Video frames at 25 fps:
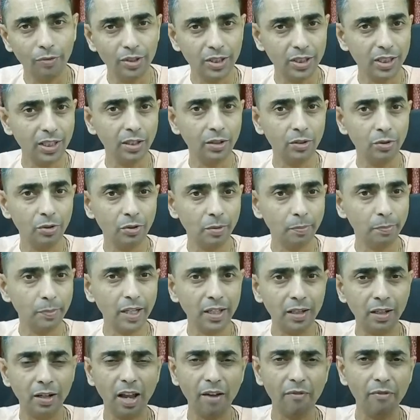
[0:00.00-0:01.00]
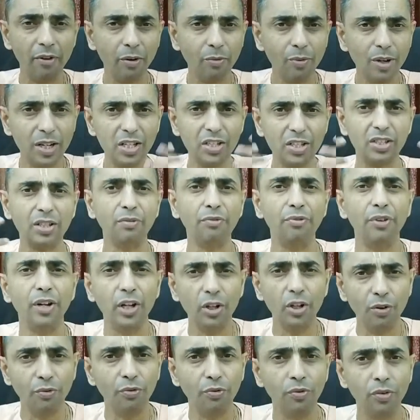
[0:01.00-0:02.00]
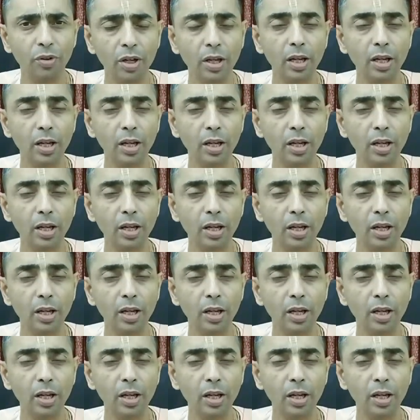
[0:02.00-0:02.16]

We see everyone is afraid of